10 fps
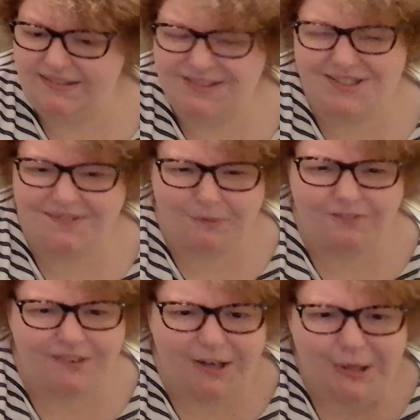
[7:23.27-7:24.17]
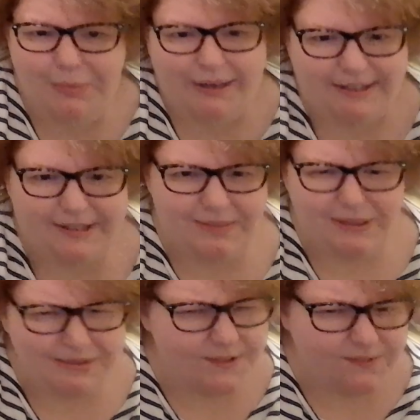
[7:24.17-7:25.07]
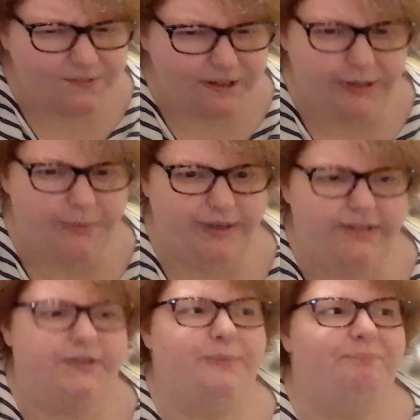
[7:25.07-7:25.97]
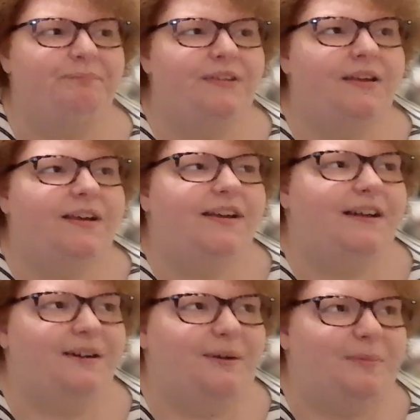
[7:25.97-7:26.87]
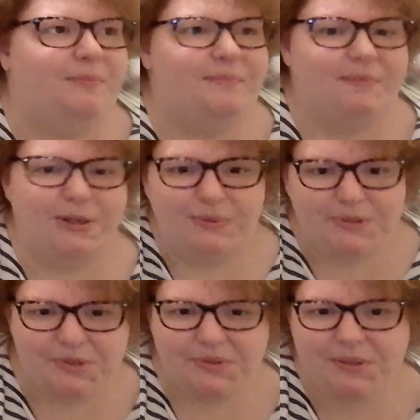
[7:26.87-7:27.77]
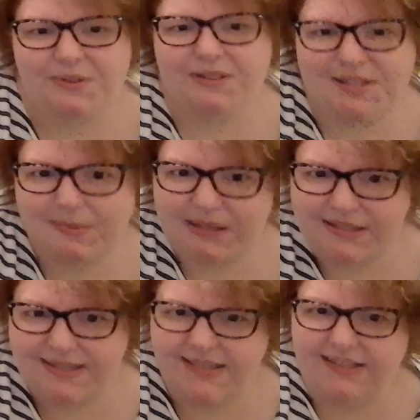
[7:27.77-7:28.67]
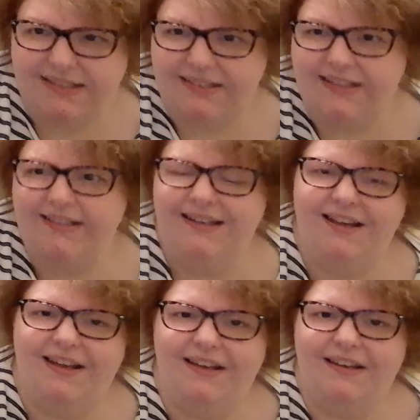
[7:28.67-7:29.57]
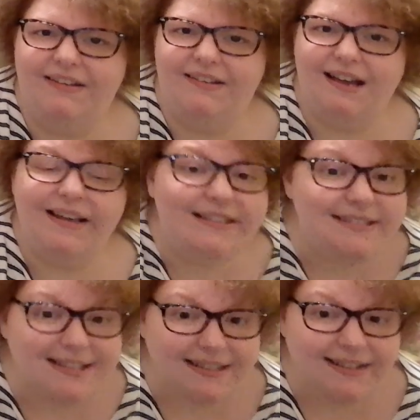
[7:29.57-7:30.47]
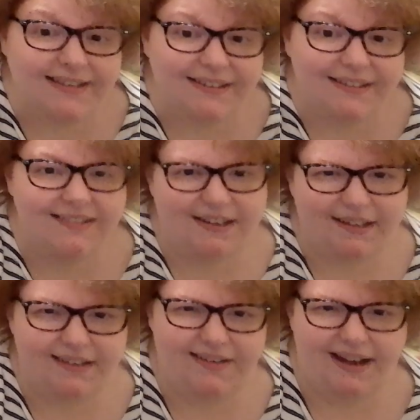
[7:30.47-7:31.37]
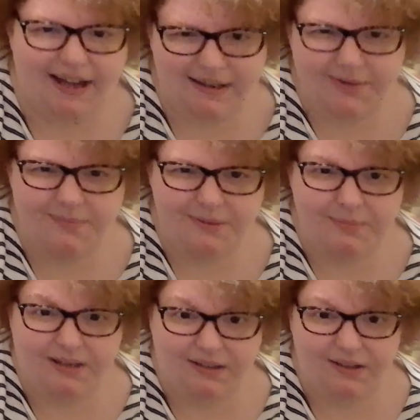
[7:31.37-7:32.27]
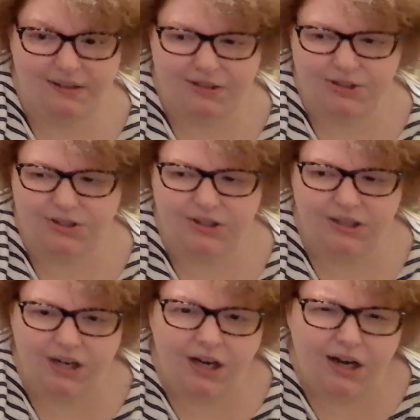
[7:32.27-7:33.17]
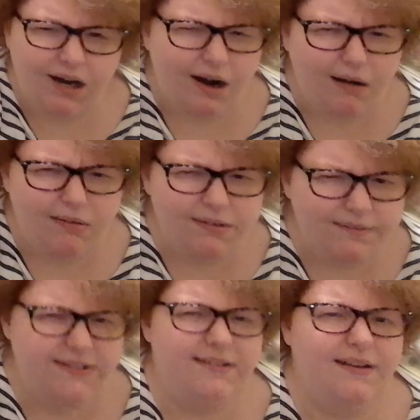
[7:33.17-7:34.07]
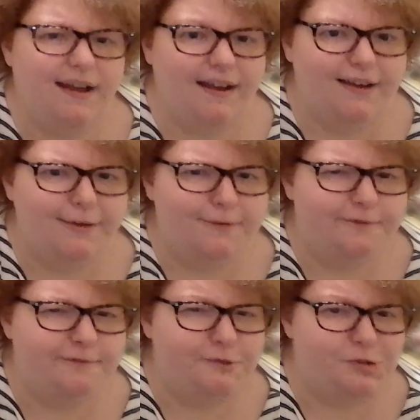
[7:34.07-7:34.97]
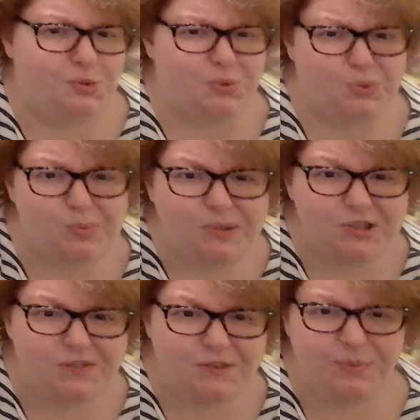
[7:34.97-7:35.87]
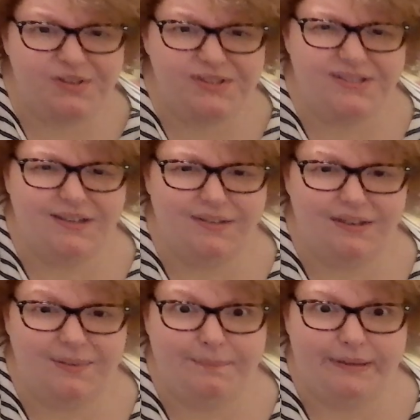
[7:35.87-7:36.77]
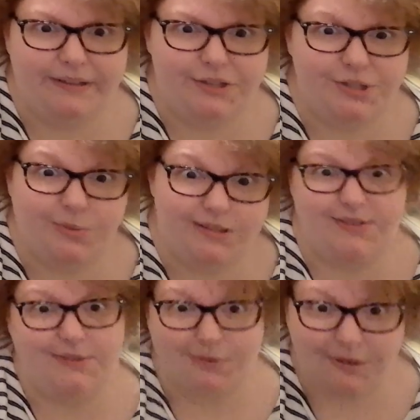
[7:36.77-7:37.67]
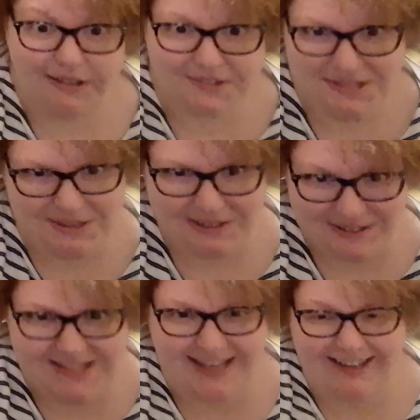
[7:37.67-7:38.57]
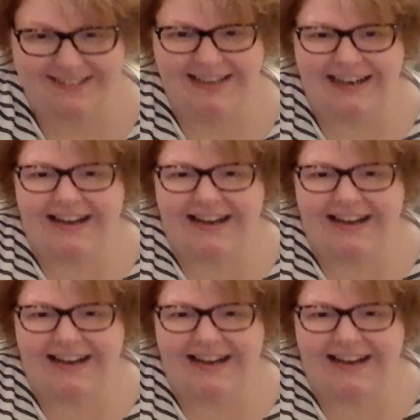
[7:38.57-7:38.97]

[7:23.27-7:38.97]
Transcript: just very random. It was very random. There was only one smut scene, and I did like Adam, the main character. Olive didn't have too much of a personality, but she wasn't annoying, so there's that.